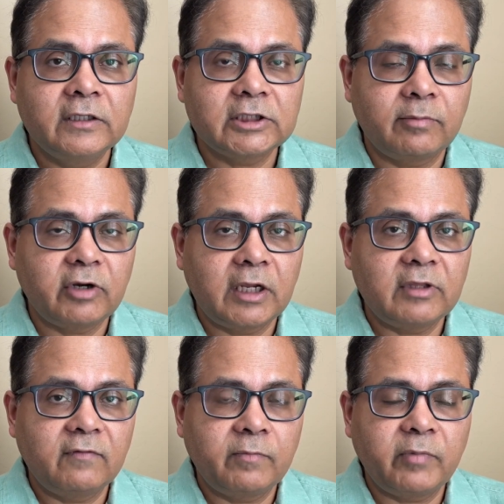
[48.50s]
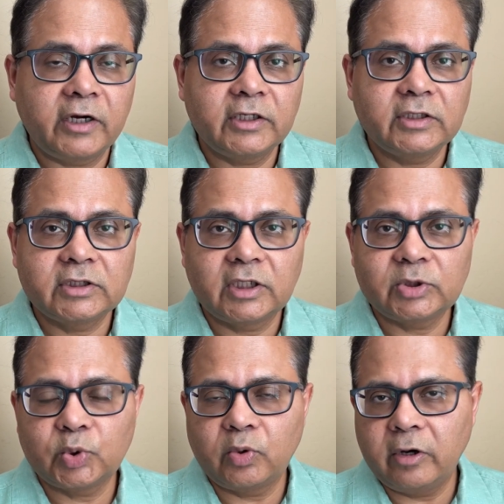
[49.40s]
sometimes they were pandits and
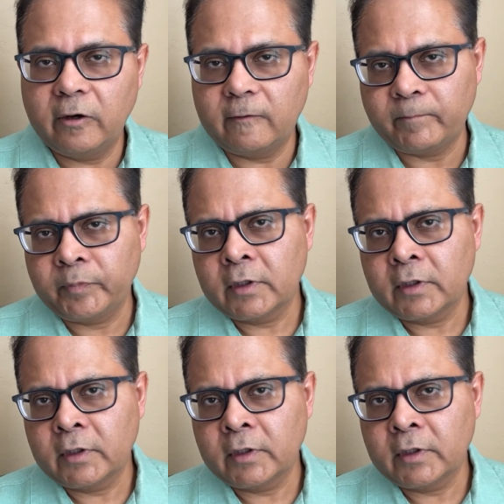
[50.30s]
so on.